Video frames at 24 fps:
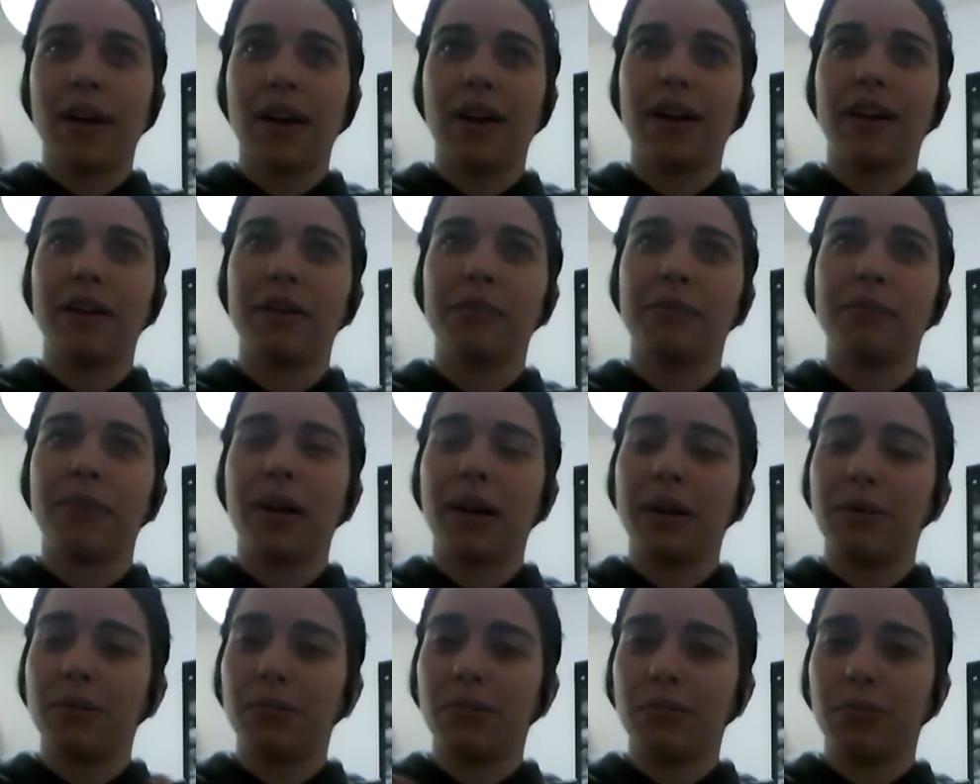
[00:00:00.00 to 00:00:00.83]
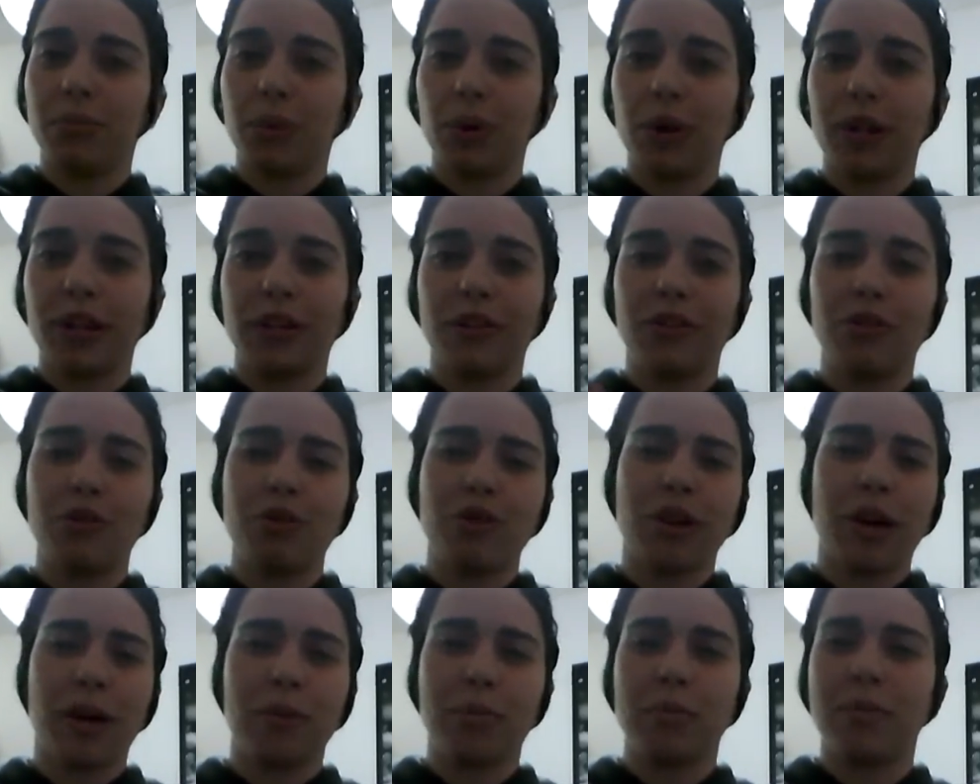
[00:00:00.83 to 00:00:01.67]
I'm working 2
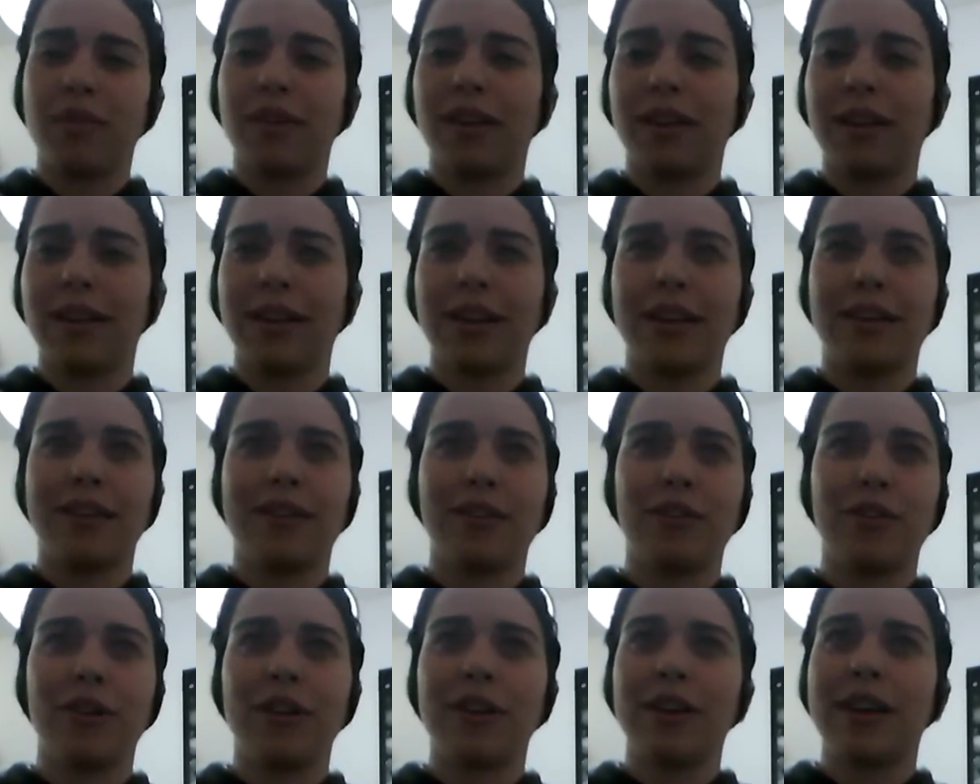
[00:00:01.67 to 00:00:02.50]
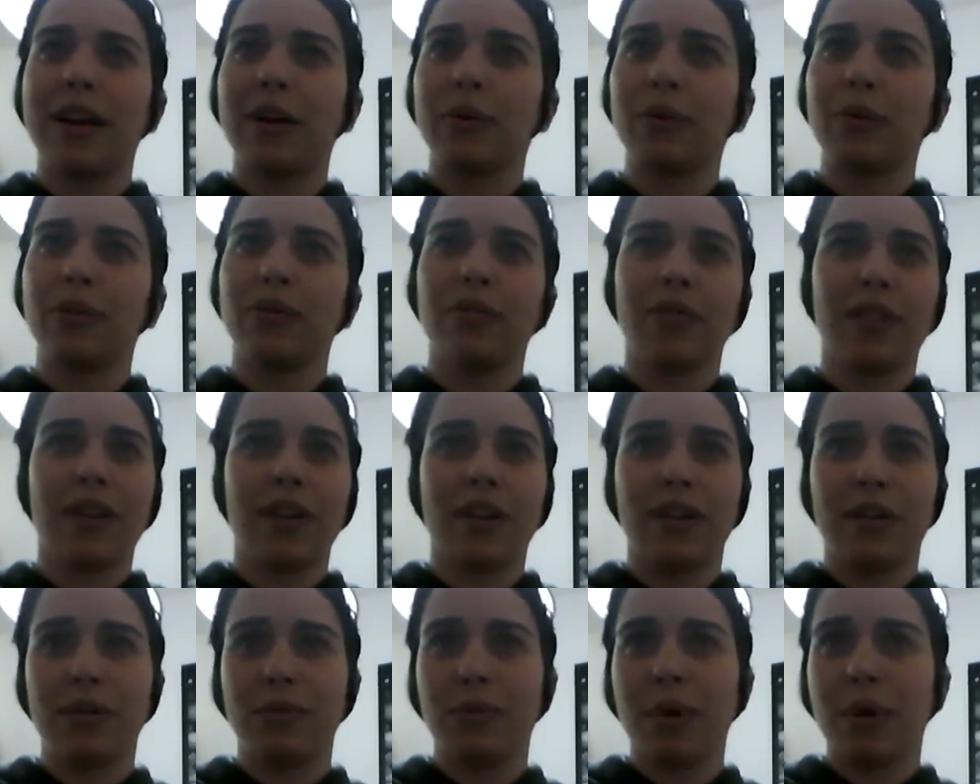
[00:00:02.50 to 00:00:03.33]
jobs and taking 18 credit hours.
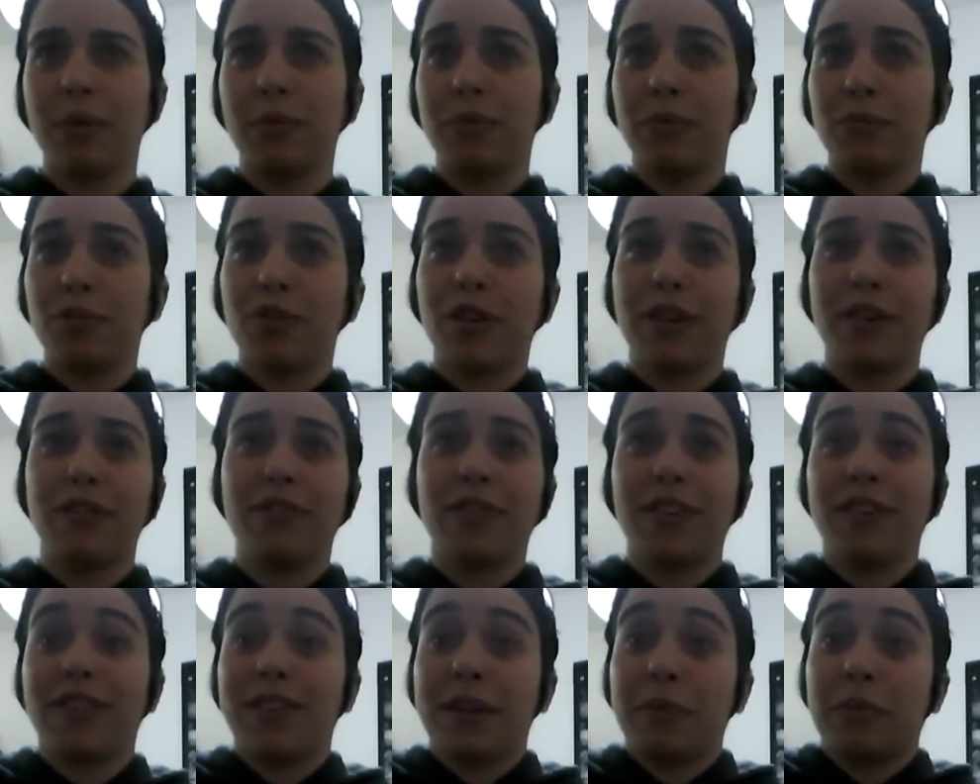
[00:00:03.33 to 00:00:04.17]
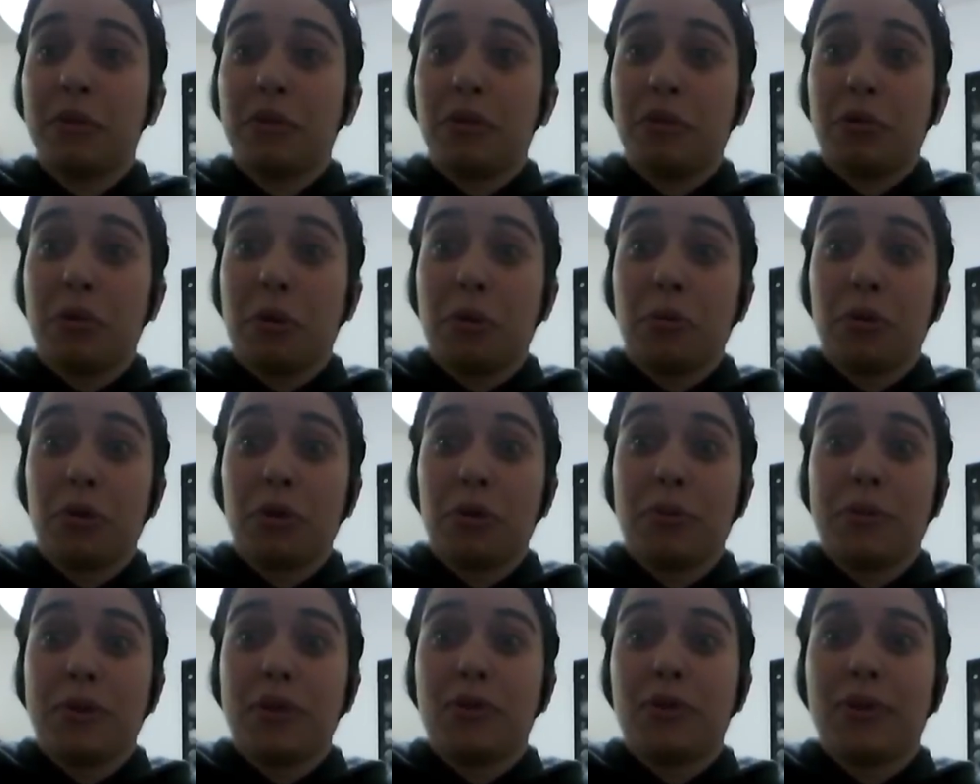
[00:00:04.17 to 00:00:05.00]
I'm trying to find time to do homework
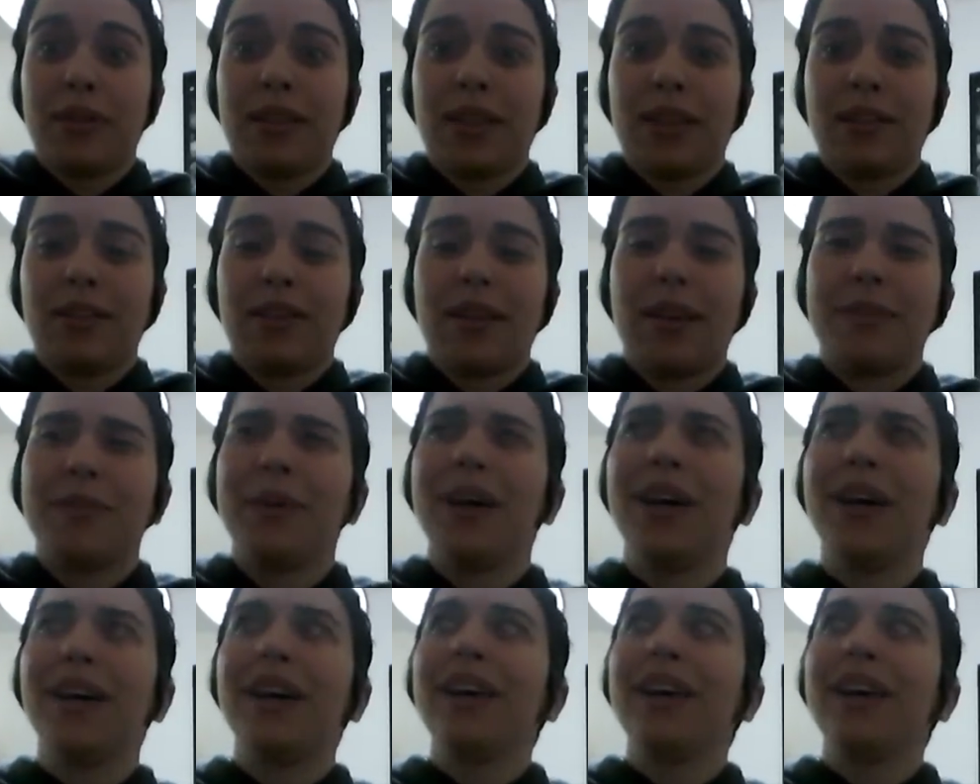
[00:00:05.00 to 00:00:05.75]
in between that time.